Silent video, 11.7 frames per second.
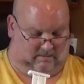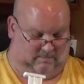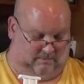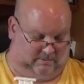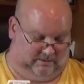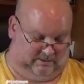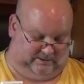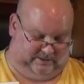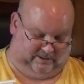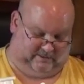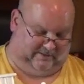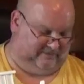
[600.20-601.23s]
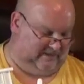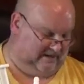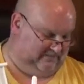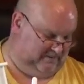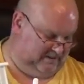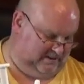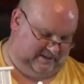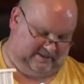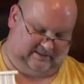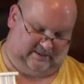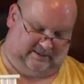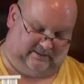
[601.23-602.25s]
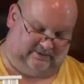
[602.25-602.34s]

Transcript: pull the little sticker off the top. Oh, that's the little